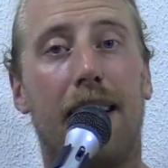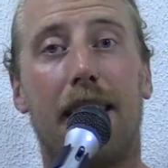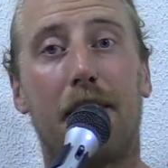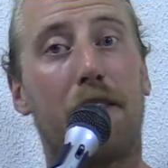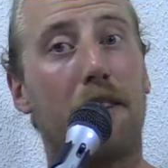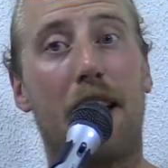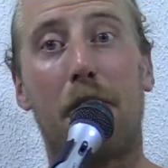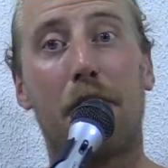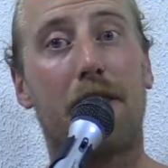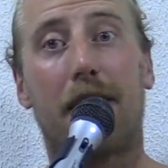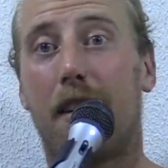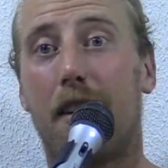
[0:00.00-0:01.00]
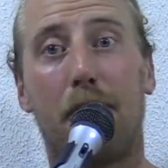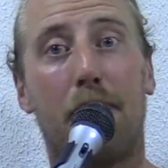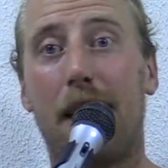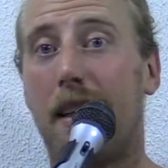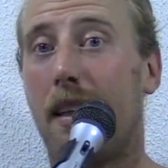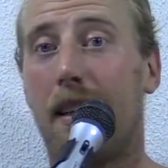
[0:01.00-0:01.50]
And so now it's going to
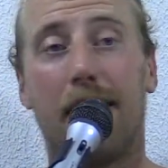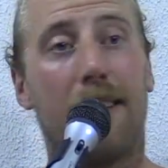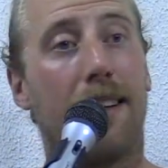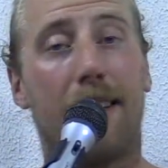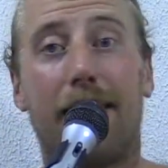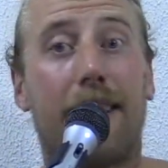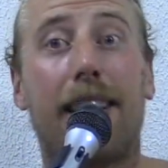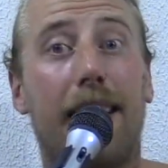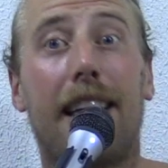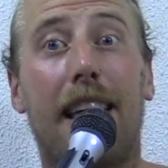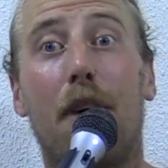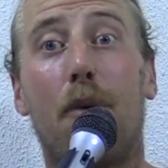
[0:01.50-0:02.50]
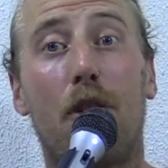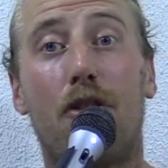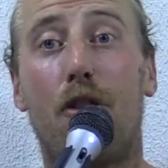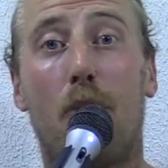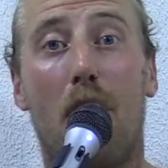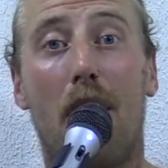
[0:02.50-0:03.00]
be, you're going to get what
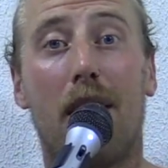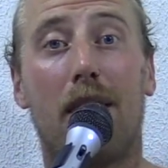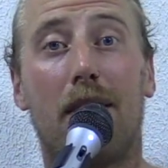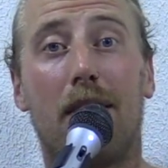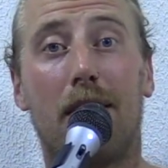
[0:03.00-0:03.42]
you want.